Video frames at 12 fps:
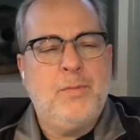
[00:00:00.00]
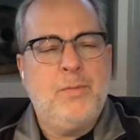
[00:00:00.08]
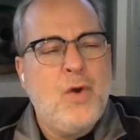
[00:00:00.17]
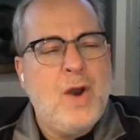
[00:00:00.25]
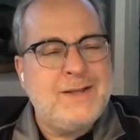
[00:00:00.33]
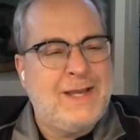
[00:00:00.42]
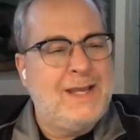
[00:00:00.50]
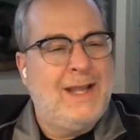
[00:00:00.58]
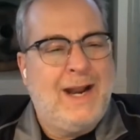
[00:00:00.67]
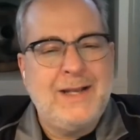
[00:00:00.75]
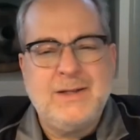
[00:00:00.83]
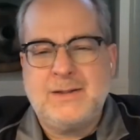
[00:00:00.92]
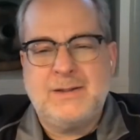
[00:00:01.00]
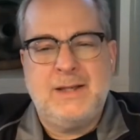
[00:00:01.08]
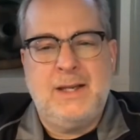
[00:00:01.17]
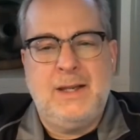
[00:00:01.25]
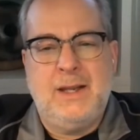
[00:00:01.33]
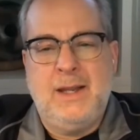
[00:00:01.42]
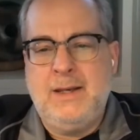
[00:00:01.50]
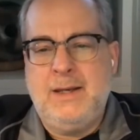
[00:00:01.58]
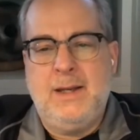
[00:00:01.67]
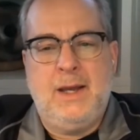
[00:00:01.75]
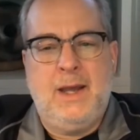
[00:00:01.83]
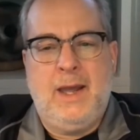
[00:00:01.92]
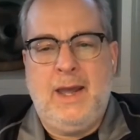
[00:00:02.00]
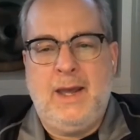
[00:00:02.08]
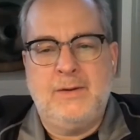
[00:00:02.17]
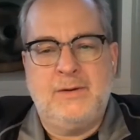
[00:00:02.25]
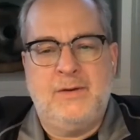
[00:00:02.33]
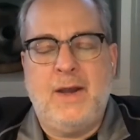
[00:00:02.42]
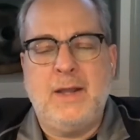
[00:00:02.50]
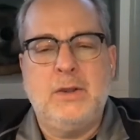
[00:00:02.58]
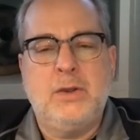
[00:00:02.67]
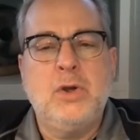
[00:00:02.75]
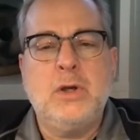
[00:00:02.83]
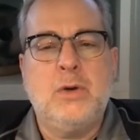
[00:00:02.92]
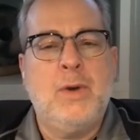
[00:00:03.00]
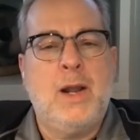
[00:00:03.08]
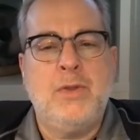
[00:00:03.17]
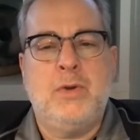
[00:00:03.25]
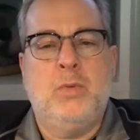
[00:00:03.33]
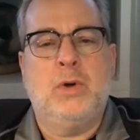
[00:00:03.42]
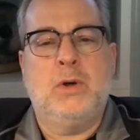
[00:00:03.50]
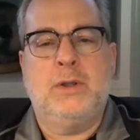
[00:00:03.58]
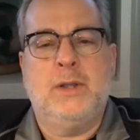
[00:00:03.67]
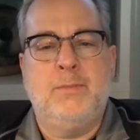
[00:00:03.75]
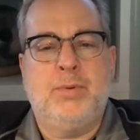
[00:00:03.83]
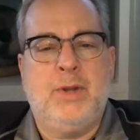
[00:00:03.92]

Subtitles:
But before I say that, I just see India as, if I look around the world in